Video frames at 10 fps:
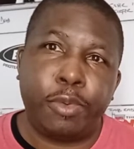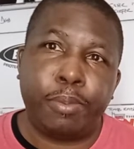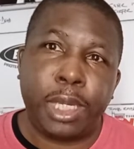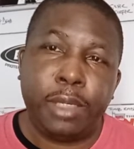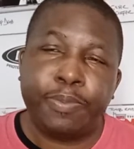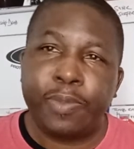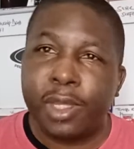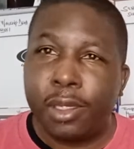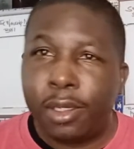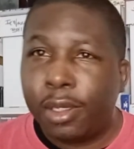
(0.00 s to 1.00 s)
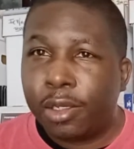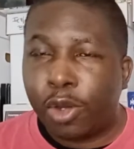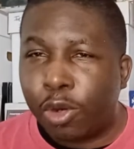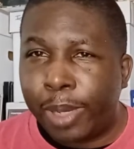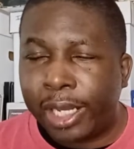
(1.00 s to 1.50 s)
me. Go
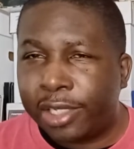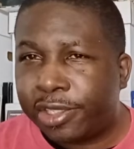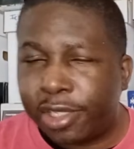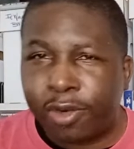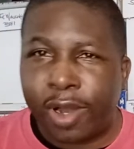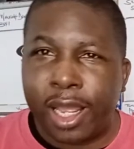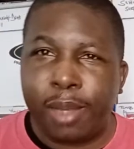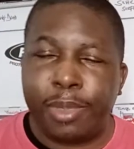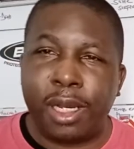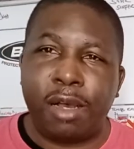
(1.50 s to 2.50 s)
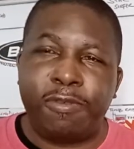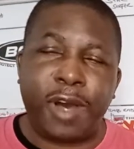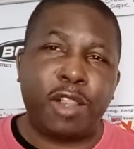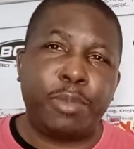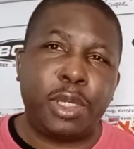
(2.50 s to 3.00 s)
to my Instagram.
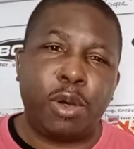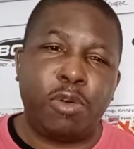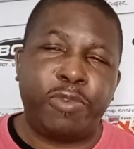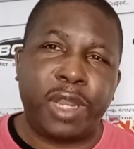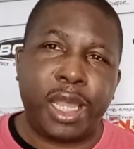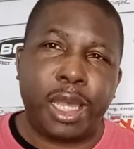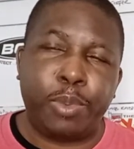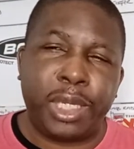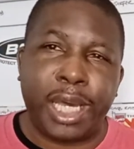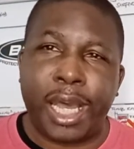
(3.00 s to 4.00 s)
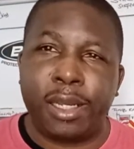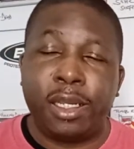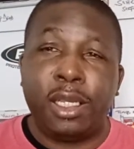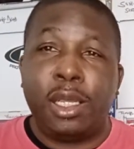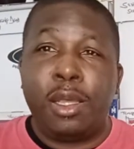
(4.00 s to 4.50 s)
Follow me over there. We got
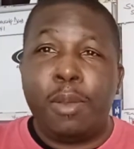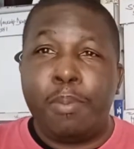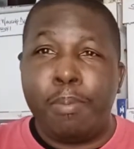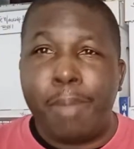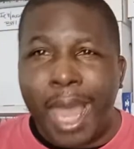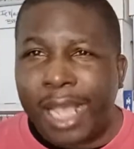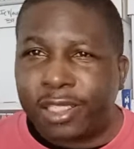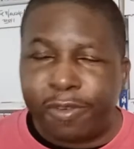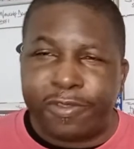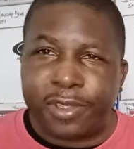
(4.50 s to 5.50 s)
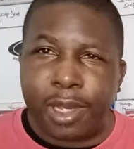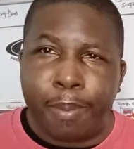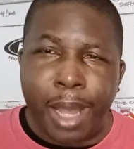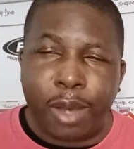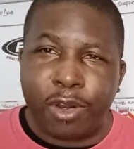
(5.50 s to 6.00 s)
massive
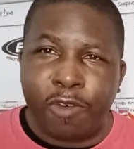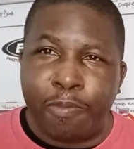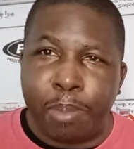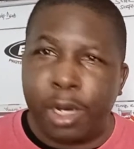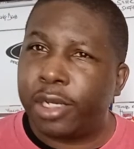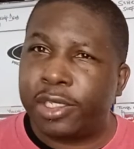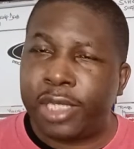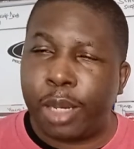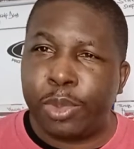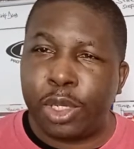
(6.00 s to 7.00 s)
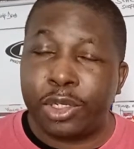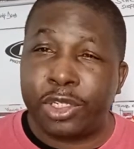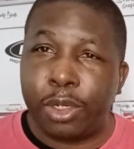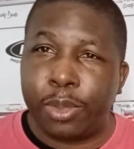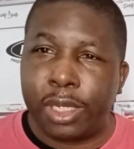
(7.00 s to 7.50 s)
amount of books that we are
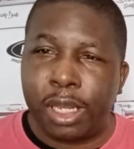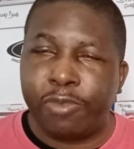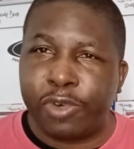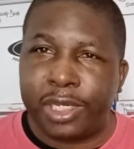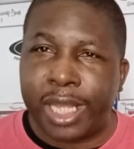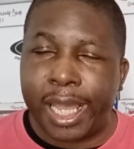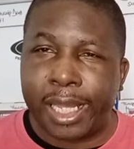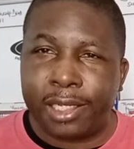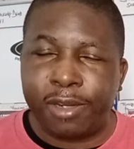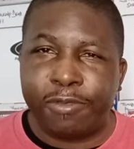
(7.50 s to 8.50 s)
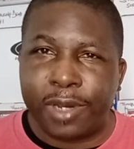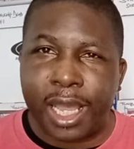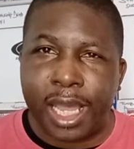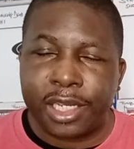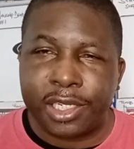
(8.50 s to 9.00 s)
showing every day. Different
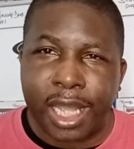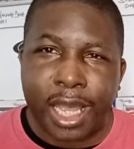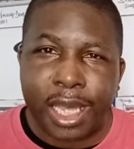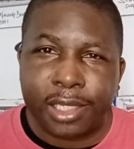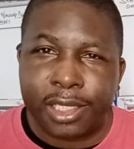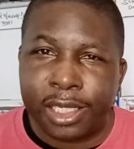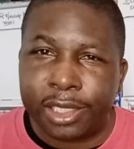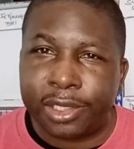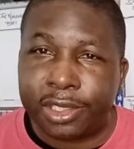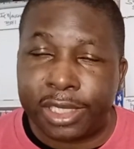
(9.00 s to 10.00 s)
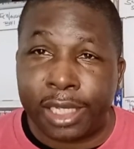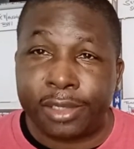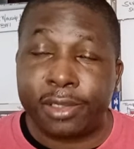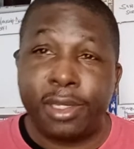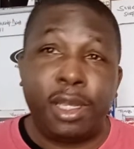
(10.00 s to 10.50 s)
hashtags. It's
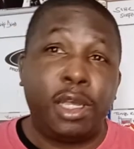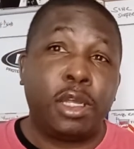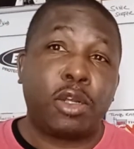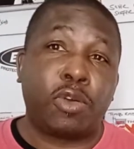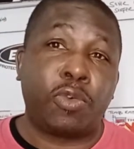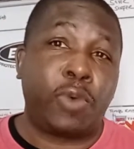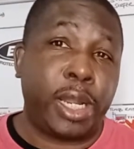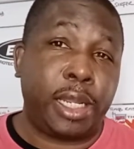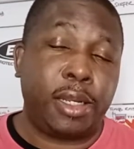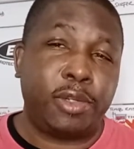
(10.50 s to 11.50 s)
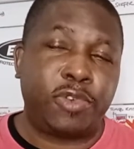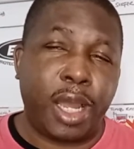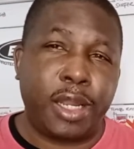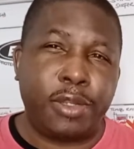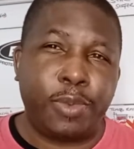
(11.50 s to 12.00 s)
just great.
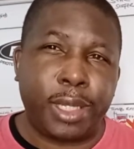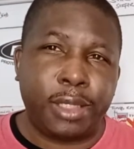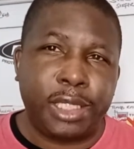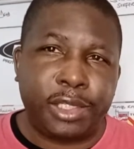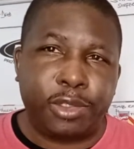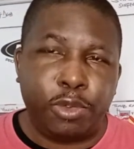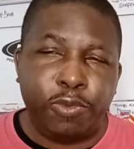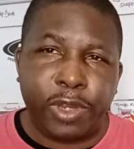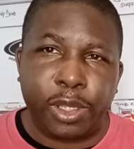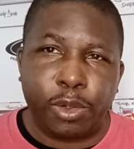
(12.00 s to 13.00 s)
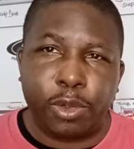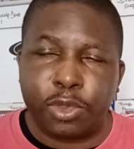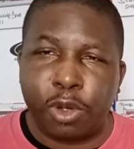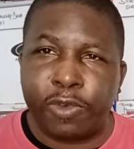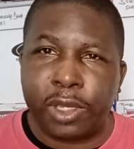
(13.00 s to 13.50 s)
Trying to do at least two videos
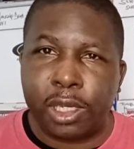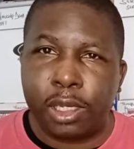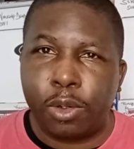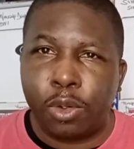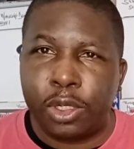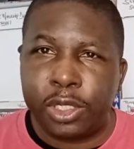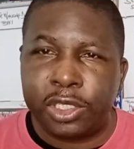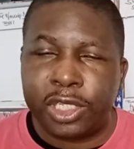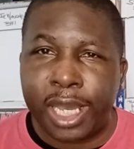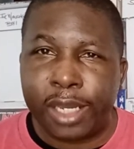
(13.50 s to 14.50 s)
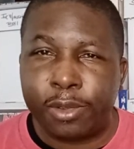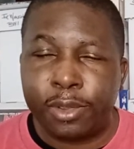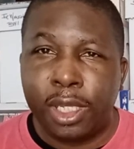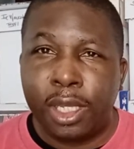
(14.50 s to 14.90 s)
over here on the channel.